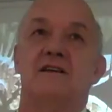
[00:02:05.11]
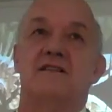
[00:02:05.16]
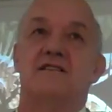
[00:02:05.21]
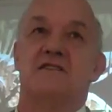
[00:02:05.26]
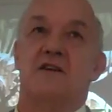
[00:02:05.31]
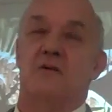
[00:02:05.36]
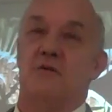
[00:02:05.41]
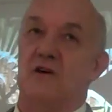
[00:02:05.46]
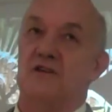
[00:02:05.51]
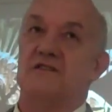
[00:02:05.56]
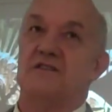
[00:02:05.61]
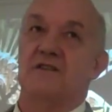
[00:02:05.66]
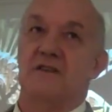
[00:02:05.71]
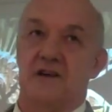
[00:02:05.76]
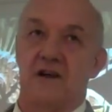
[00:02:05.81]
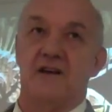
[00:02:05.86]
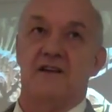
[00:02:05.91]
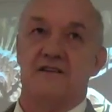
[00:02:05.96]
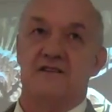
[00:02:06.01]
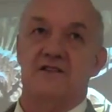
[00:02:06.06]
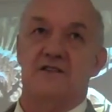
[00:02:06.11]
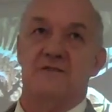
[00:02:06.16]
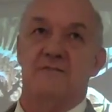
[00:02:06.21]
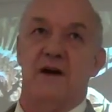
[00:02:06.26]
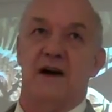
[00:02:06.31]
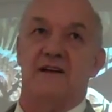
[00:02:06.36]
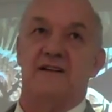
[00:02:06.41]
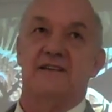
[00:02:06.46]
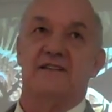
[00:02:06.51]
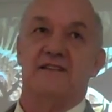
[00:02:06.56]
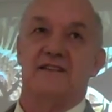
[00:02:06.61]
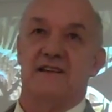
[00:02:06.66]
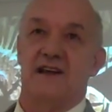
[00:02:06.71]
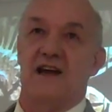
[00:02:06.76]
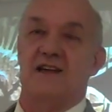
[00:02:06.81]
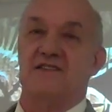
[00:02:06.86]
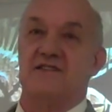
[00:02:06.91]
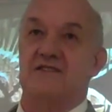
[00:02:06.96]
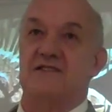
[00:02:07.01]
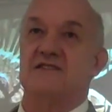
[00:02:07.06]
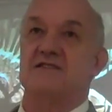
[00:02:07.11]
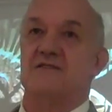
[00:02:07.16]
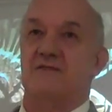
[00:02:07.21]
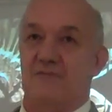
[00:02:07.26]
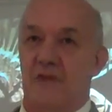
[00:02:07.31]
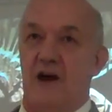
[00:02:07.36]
So what are you going to do about it? And the answer is,